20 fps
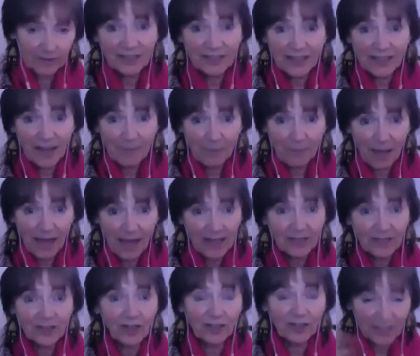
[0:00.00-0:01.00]
same page
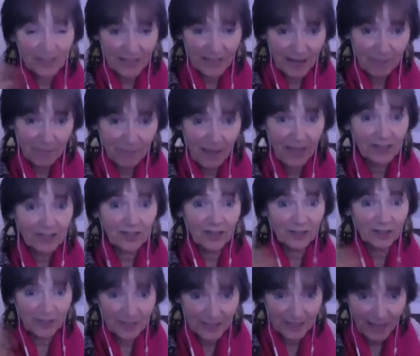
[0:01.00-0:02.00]
and on the same page and
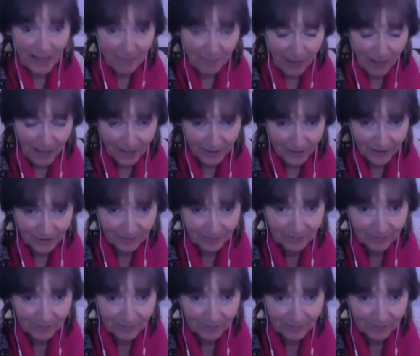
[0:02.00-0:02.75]
on the same page.